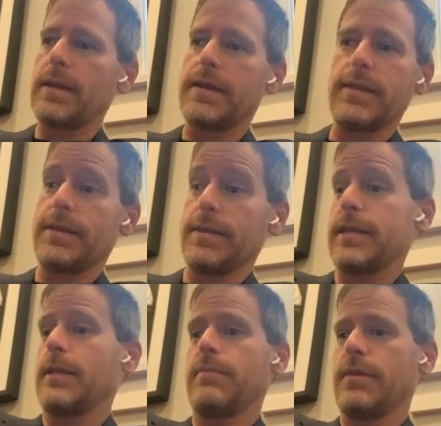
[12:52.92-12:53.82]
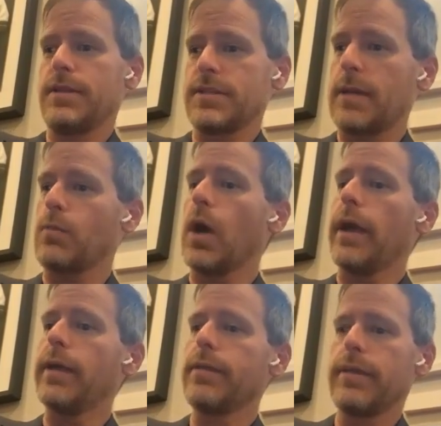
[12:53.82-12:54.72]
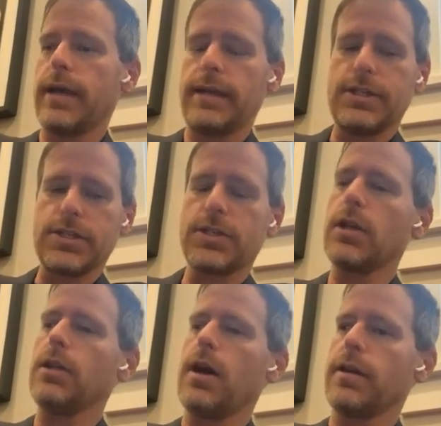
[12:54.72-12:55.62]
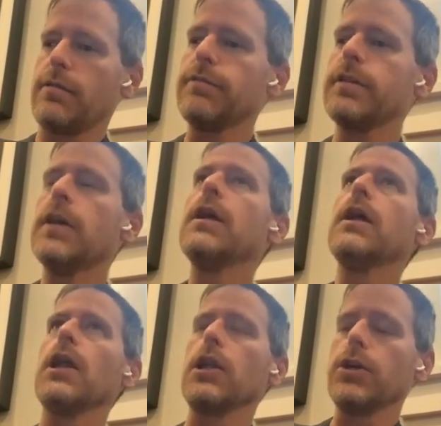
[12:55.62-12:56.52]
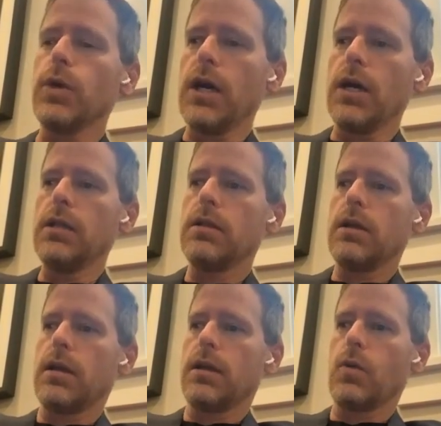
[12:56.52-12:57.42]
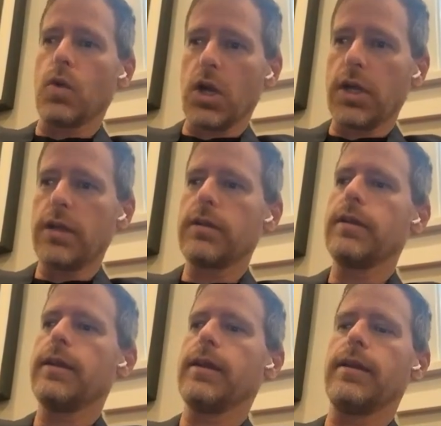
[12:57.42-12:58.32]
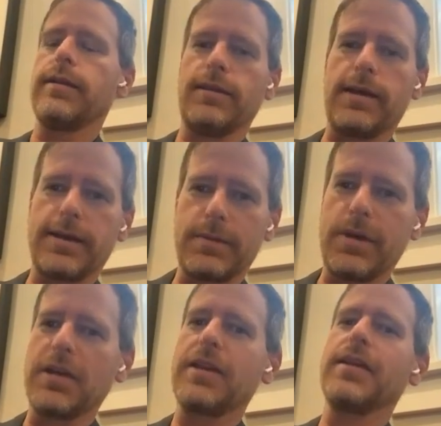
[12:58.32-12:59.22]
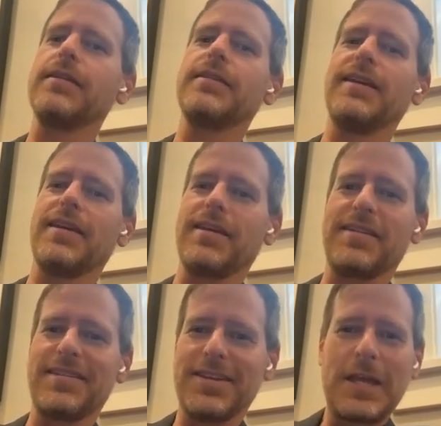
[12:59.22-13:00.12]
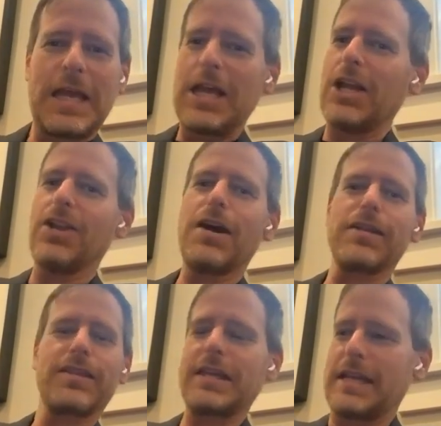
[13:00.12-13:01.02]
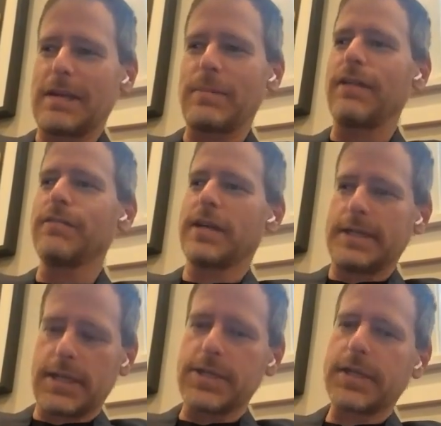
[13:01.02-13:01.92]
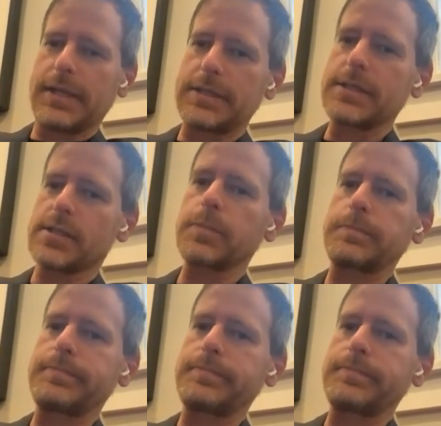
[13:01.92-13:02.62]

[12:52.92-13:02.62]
in the same way, that it just took a lot of Lua work, and a lot of debugging, and a lot of thinking about various edge cases.